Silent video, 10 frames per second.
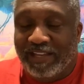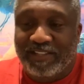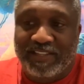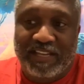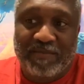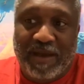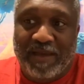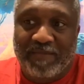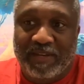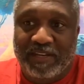As seen
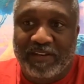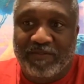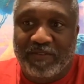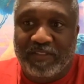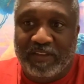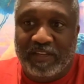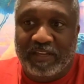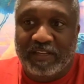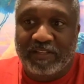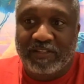by many different
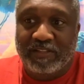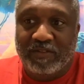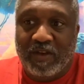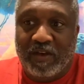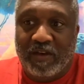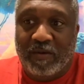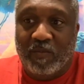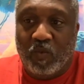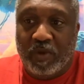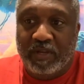things,
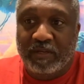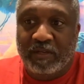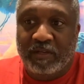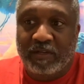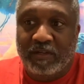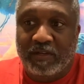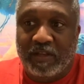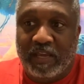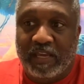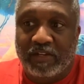written
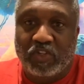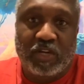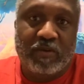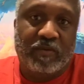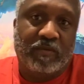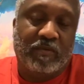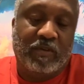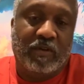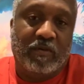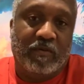and shown,
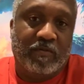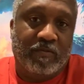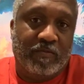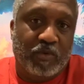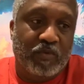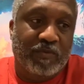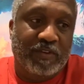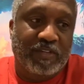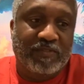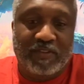
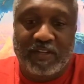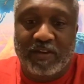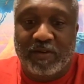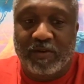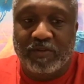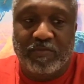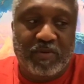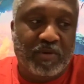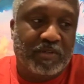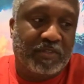movies, videos,
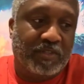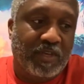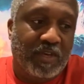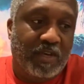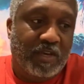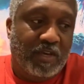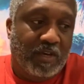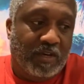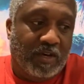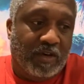books,
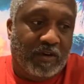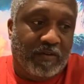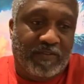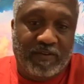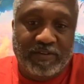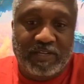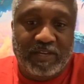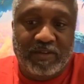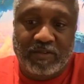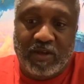fairy
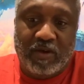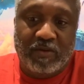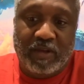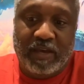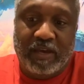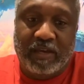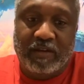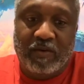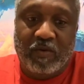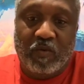tales, the whole
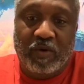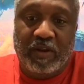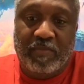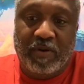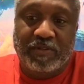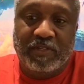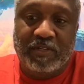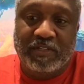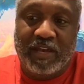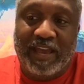nine. When a
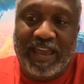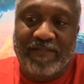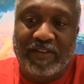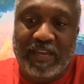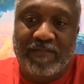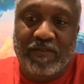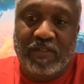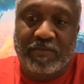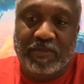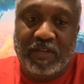person does not advocate
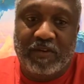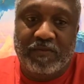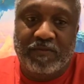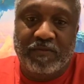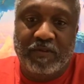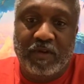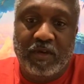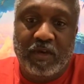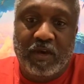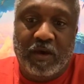for themselves,
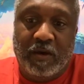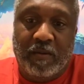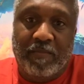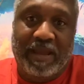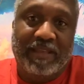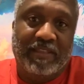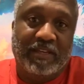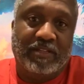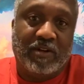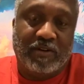bad
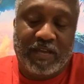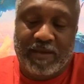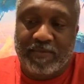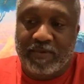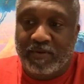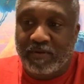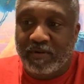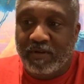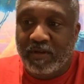things start to happen.